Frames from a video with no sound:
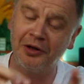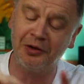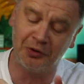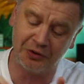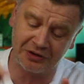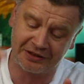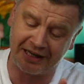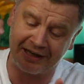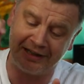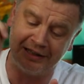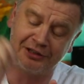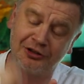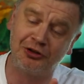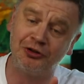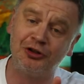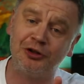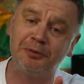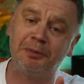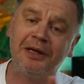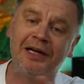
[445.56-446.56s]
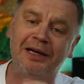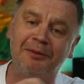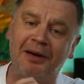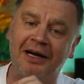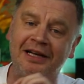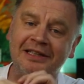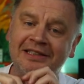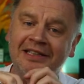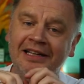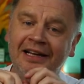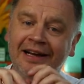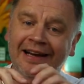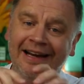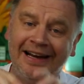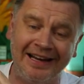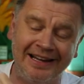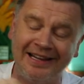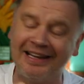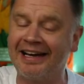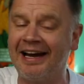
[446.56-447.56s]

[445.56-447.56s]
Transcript: of those kind of touch papers in